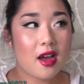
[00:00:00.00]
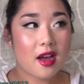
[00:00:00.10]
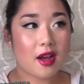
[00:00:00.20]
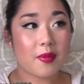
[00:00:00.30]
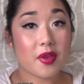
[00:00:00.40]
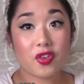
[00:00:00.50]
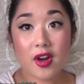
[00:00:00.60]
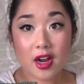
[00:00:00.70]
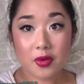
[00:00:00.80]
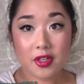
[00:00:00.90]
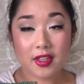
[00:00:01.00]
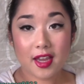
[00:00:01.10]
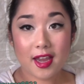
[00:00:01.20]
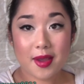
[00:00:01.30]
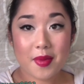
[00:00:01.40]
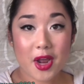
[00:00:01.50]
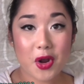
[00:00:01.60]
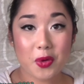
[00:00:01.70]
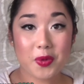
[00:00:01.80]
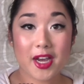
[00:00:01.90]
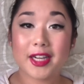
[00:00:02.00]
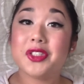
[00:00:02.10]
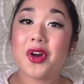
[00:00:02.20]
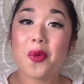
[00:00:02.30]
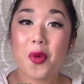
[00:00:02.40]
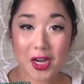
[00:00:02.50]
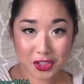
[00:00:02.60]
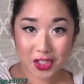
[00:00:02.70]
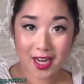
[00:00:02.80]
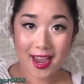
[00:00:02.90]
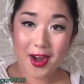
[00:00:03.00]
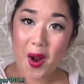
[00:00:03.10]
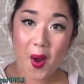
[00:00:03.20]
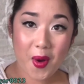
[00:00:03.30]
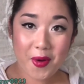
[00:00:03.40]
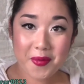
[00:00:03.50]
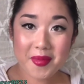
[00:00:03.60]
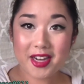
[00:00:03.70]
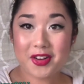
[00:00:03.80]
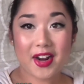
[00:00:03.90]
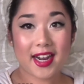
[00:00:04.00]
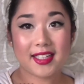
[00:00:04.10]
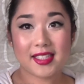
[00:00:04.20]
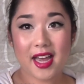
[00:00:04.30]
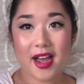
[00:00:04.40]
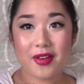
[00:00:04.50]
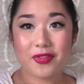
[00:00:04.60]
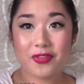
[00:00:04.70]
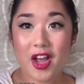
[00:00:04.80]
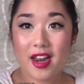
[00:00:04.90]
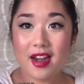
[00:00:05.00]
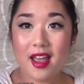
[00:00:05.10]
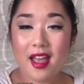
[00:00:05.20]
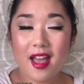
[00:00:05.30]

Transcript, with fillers: Um, if you're not going to the game, I hope you guys are watching at home and you guys have fun